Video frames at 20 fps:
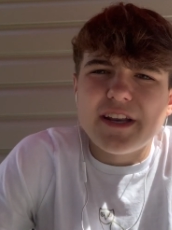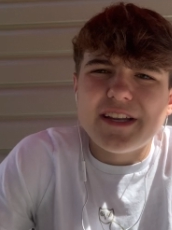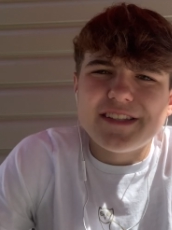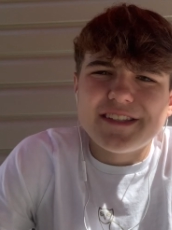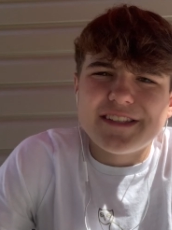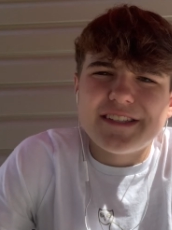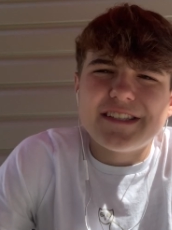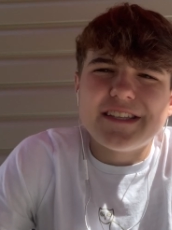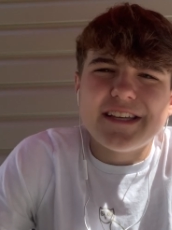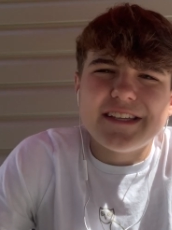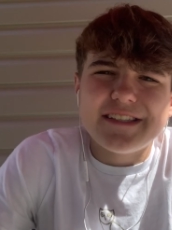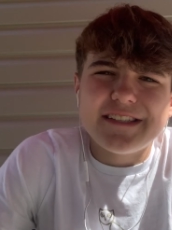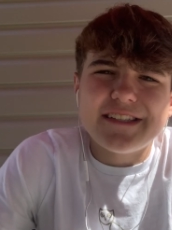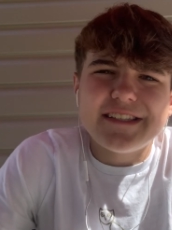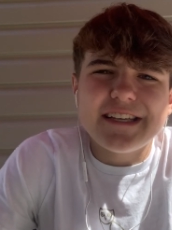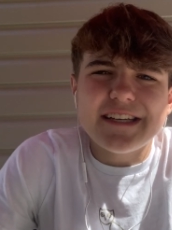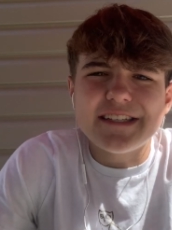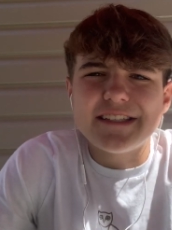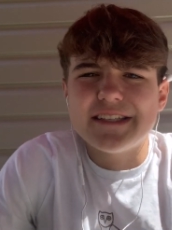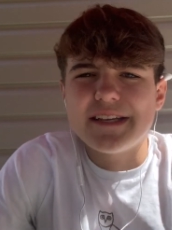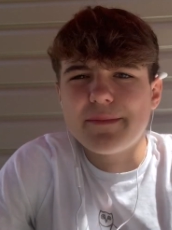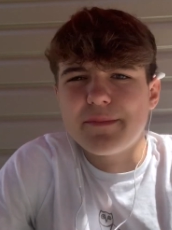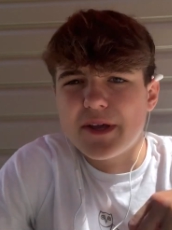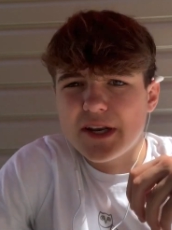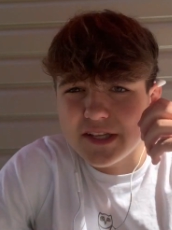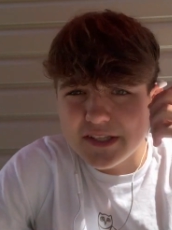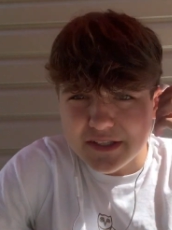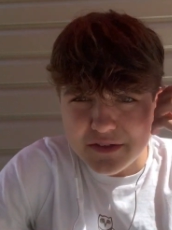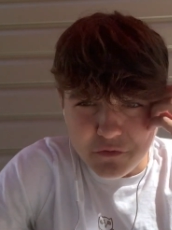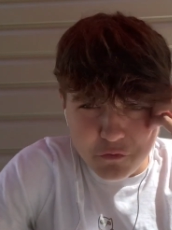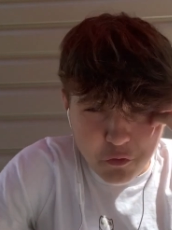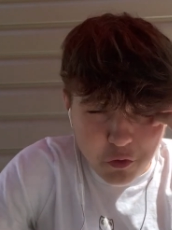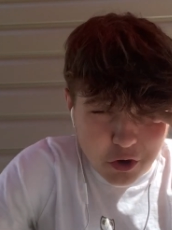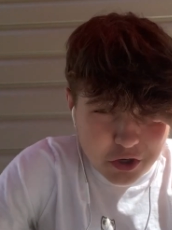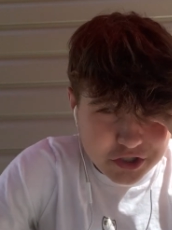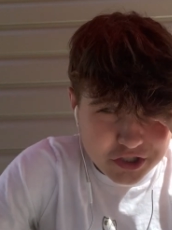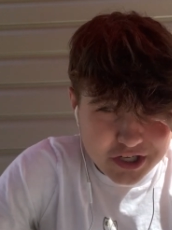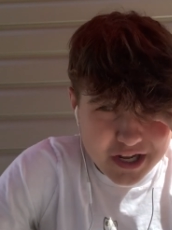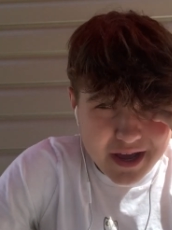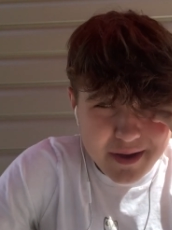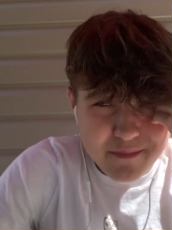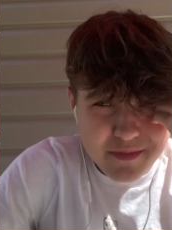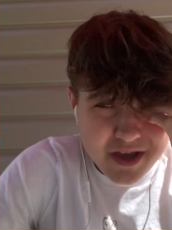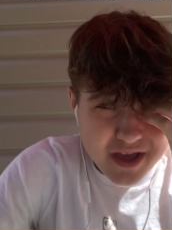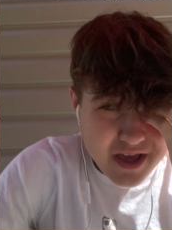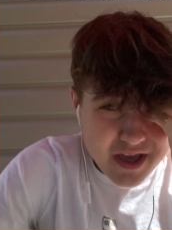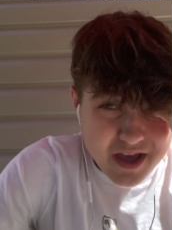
It's 60 minutes of watch time.